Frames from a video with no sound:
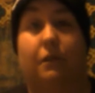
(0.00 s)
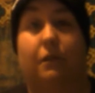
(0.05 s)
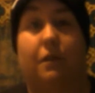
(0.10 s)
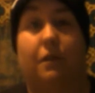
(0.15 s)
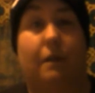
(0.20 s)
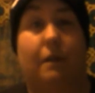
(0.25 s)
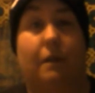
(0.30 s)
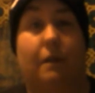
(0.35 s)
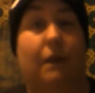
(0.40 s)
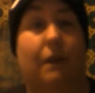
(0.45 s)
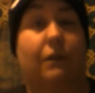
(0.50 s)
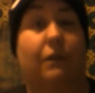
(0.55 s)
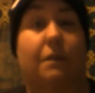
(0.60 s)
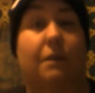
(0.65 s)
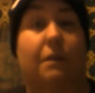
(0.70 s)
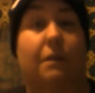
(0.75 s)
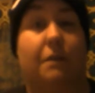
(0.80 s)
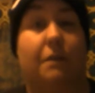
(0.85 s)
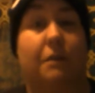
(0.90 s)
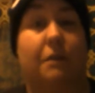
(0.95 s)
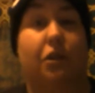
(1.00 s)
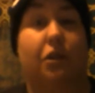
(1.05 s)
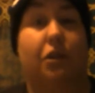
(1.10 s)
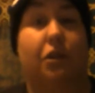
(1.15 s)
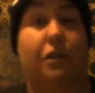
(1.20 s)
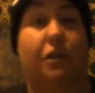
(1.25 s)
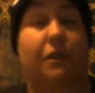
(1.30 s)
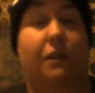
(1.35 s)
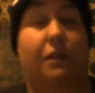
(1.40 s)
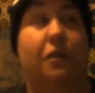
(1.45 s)
around the same time she
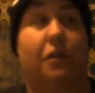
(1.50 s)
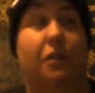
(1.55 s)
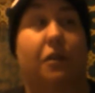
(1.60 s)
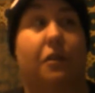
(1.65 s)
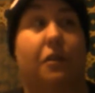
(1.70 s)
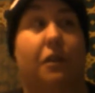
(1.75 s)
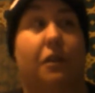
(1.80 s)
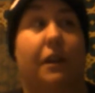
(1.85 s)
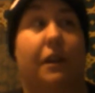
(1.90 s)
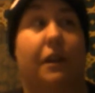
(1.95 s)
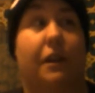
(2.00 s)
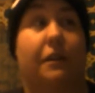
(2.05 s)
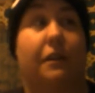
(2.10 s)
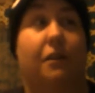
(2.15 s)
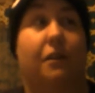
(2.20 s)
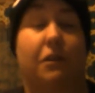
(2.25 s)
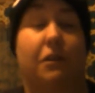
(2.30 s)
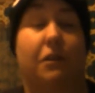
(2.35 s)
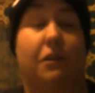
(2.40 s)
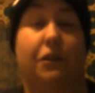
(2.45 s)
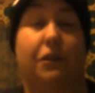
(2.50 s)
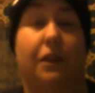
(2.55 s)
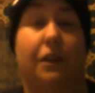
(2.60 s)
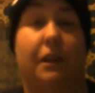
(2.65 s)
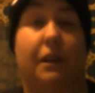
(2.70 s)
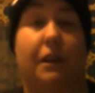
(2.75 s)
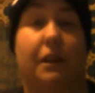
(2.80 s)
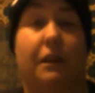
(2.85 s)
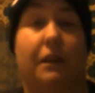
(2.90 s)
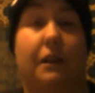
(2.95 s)
sends her hers
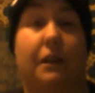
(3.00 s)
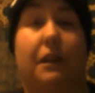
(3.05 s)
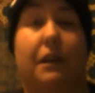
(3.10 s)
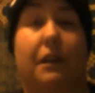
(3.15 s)
in